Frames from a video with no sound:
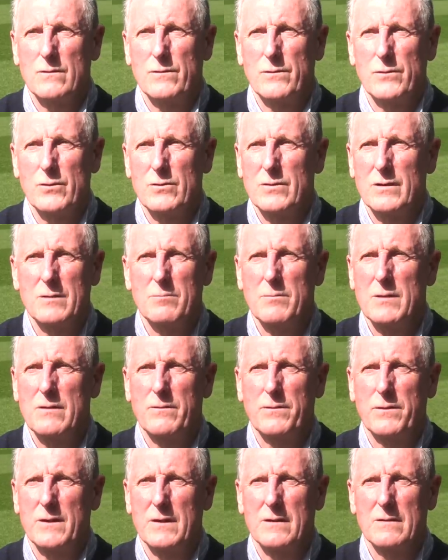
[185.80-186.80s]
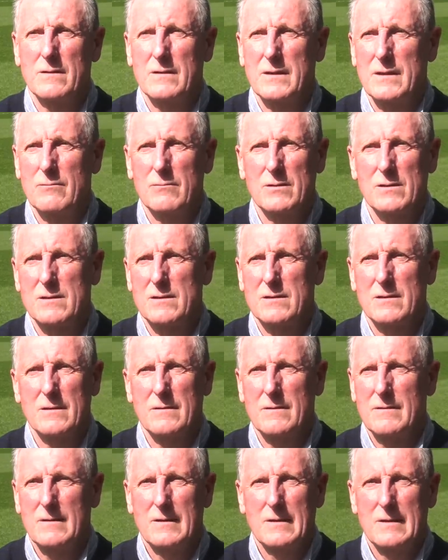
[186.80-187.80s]
up front in midfield. It was,
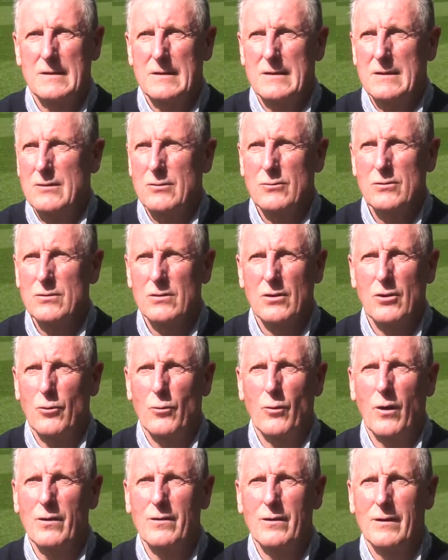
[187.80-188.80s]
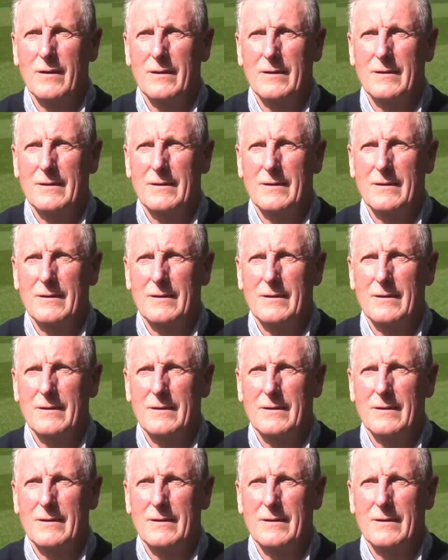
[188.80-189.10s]
couldn't go wrong.